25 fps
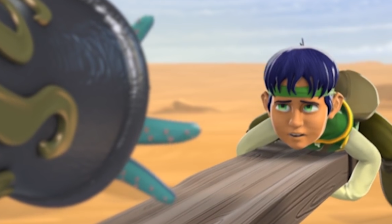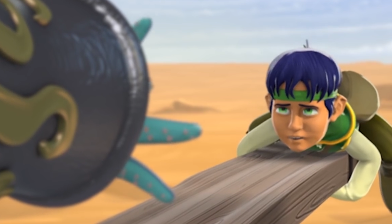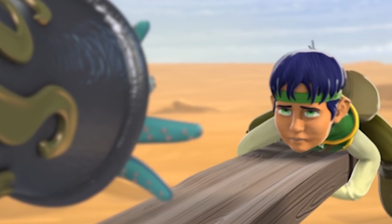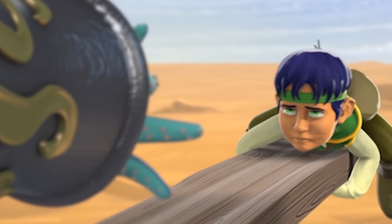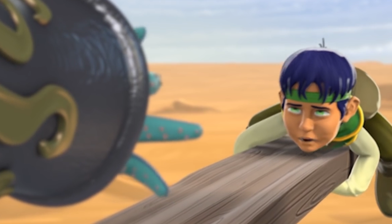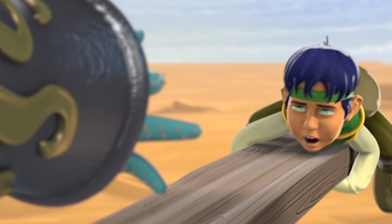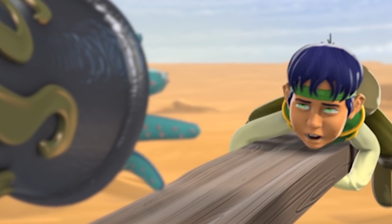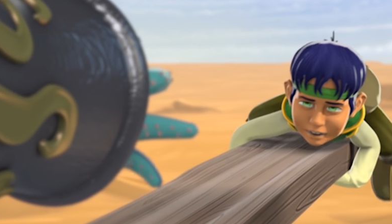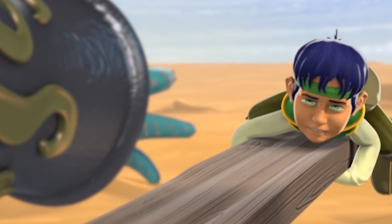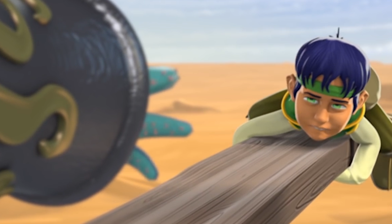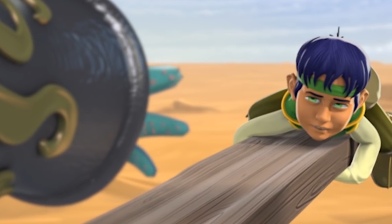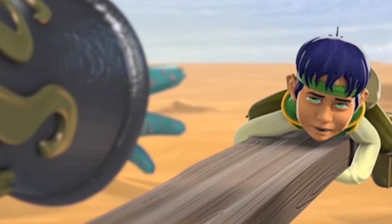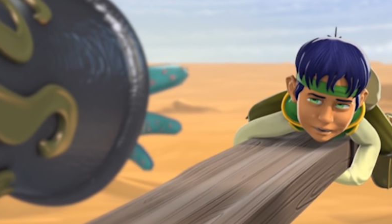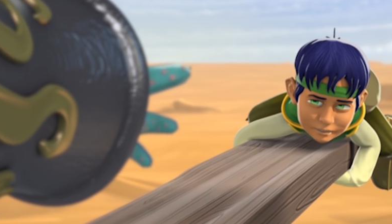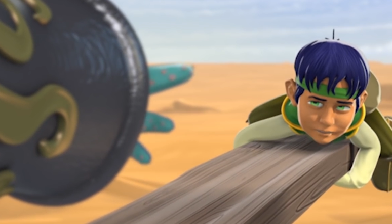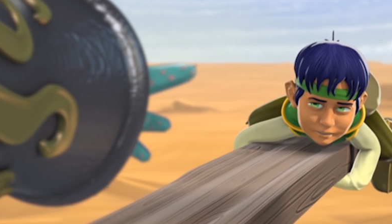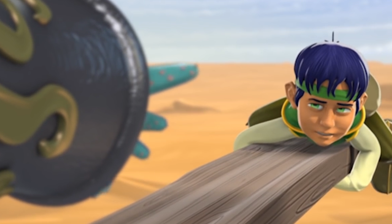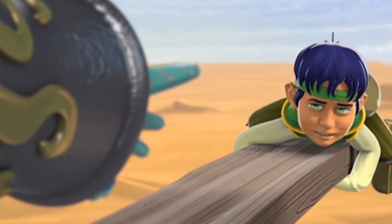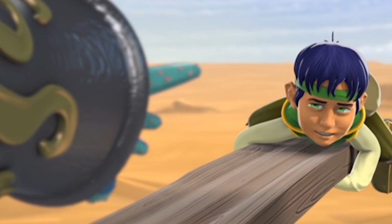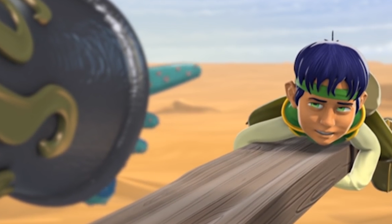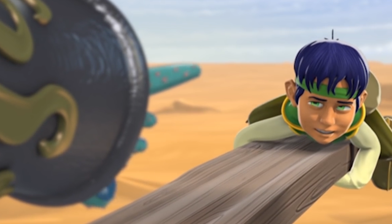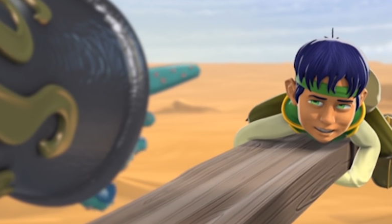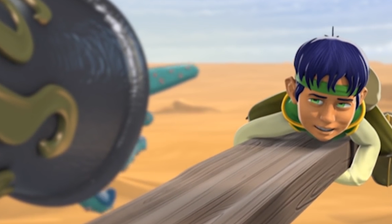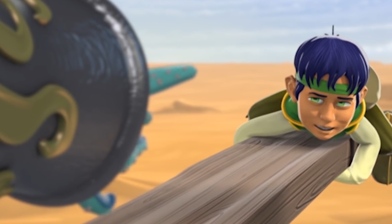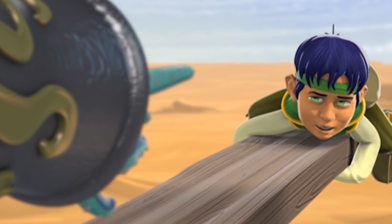And
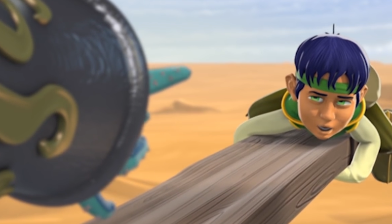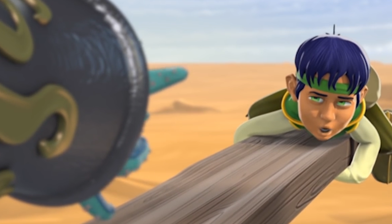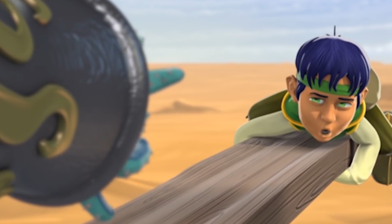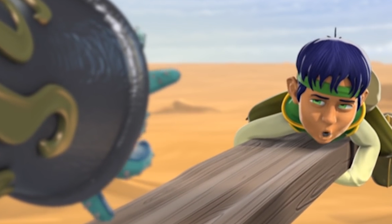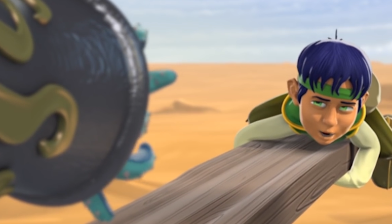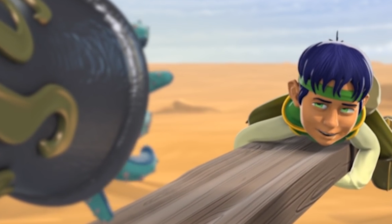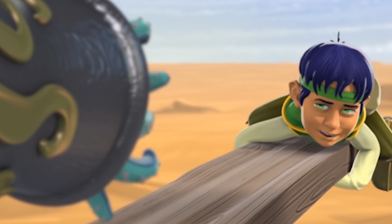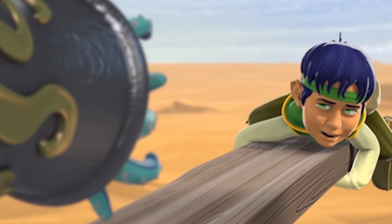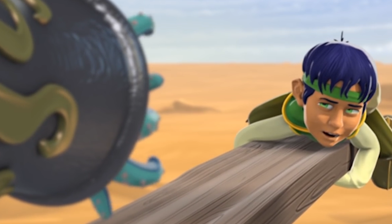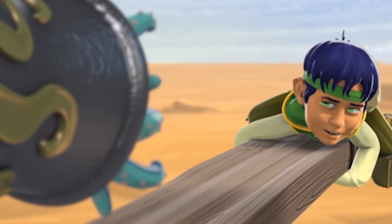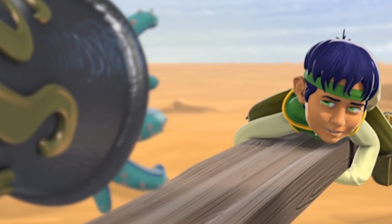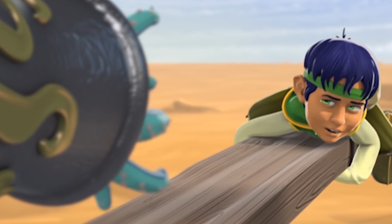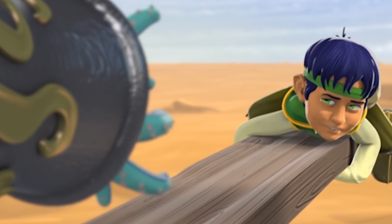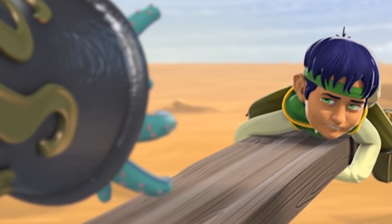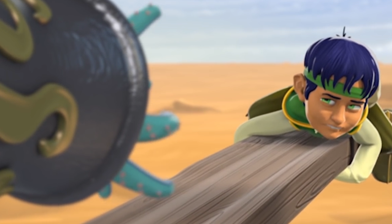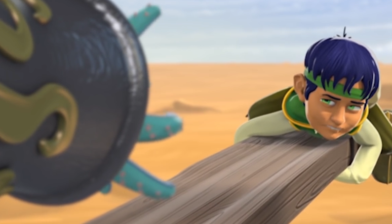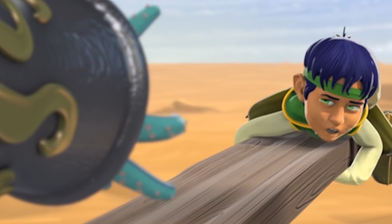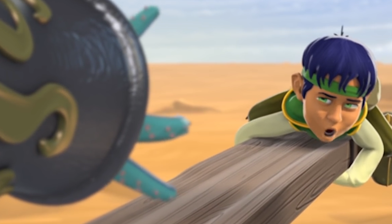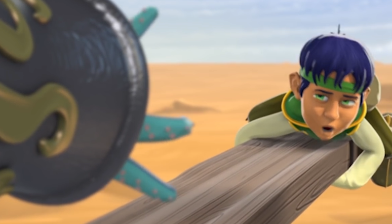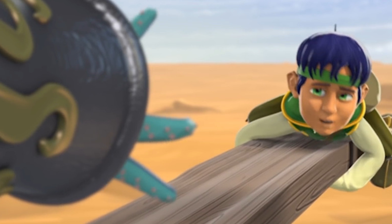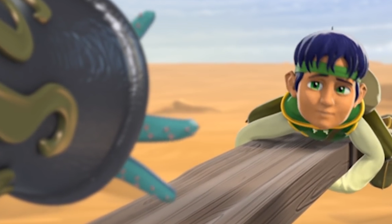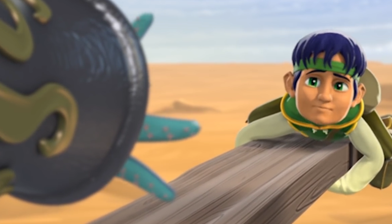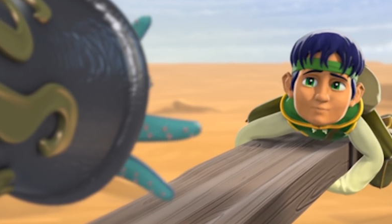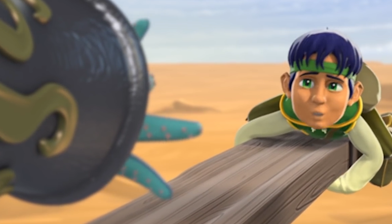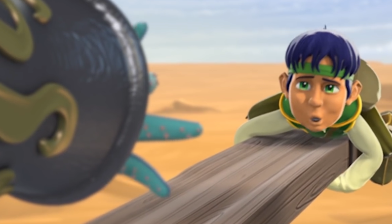ravens kill only on a
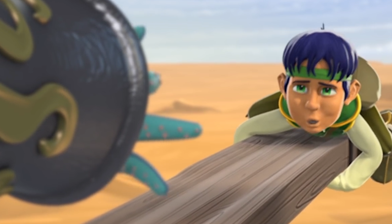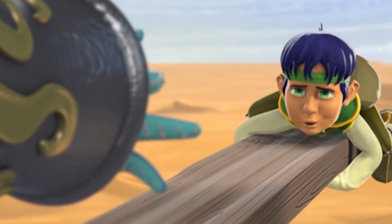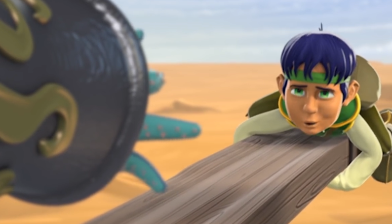full